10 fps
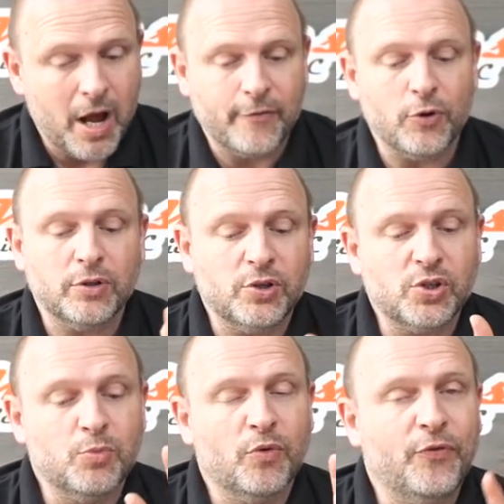I've got to do
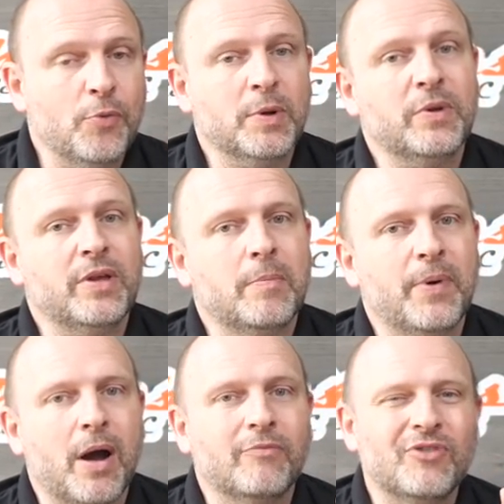some more filming with it,
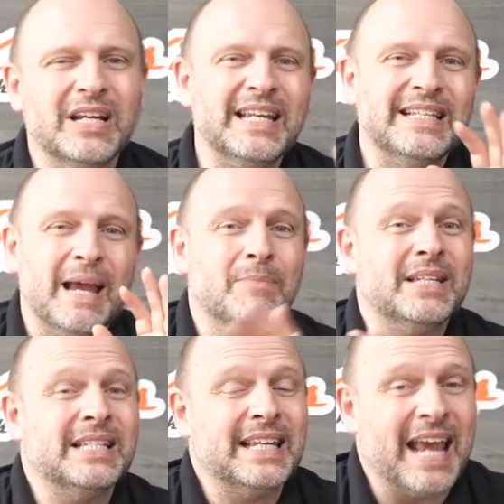but I'm really
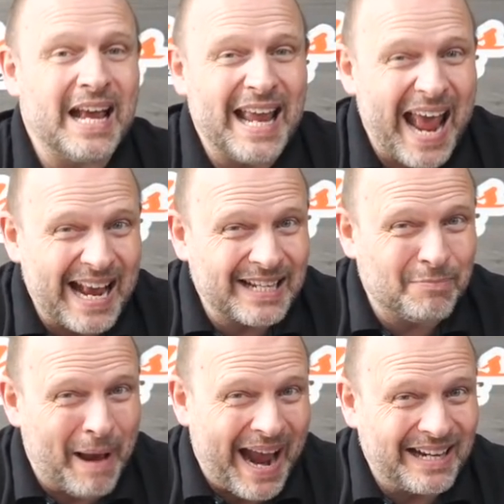tempted to get an
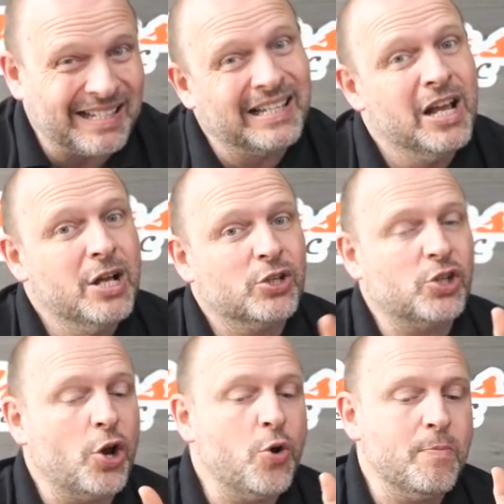X-Maxx.
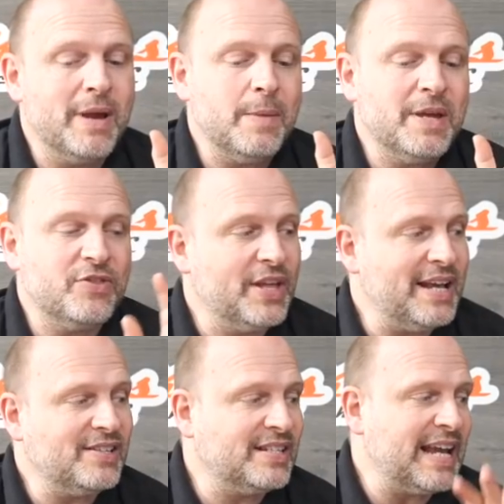So maybe
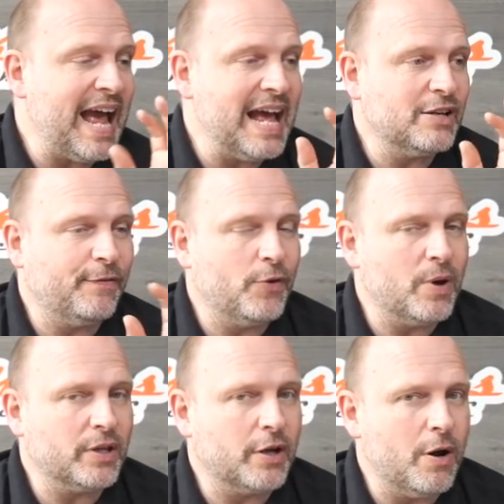this and a few
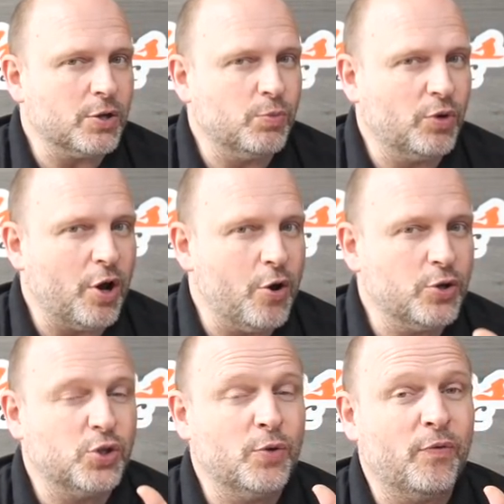other cars will go
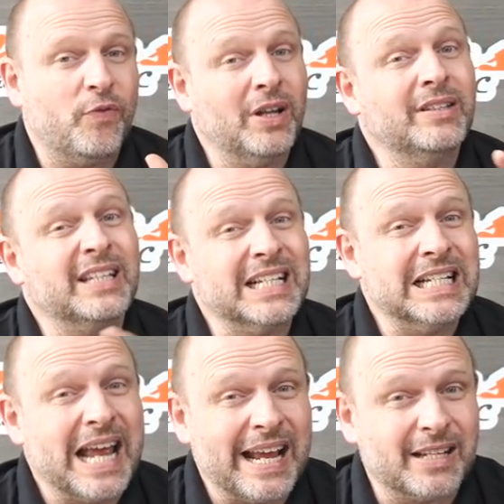to fund
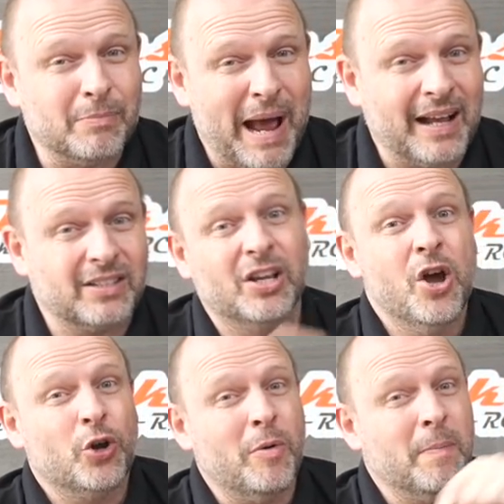an X-Maxx.
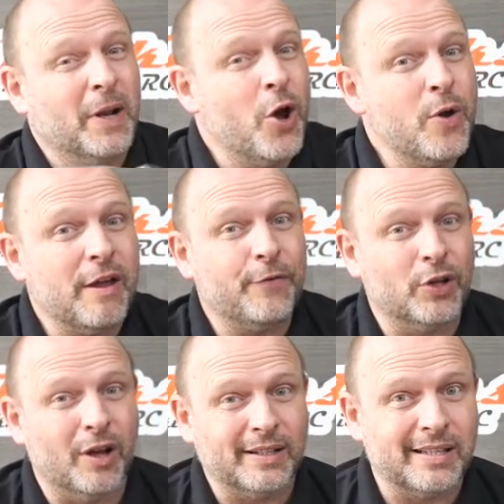Comment below if
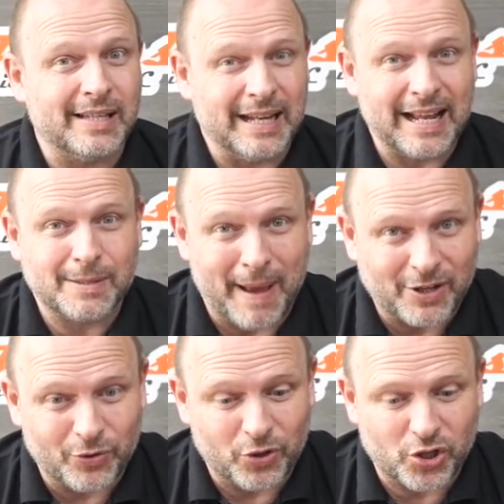you'd like to see an
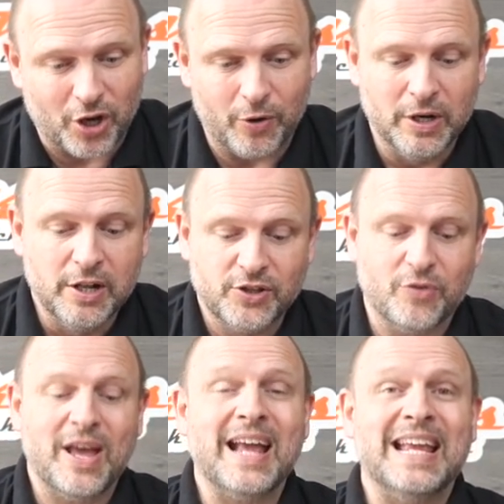X-Maxx on the show. So
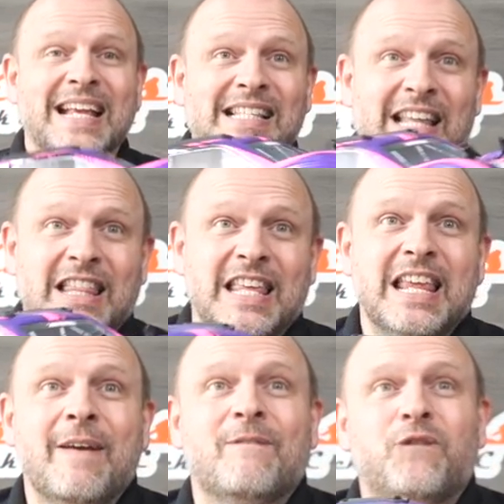that is
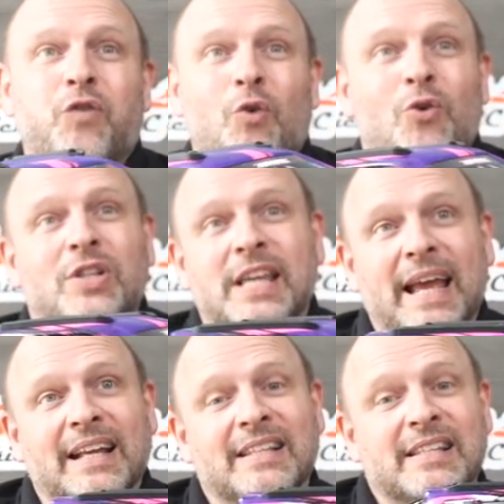the
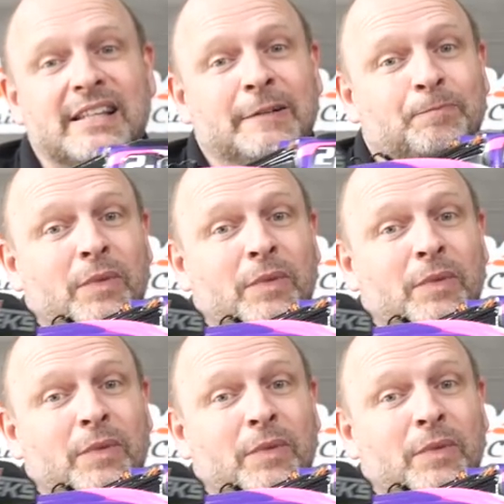Vorteks.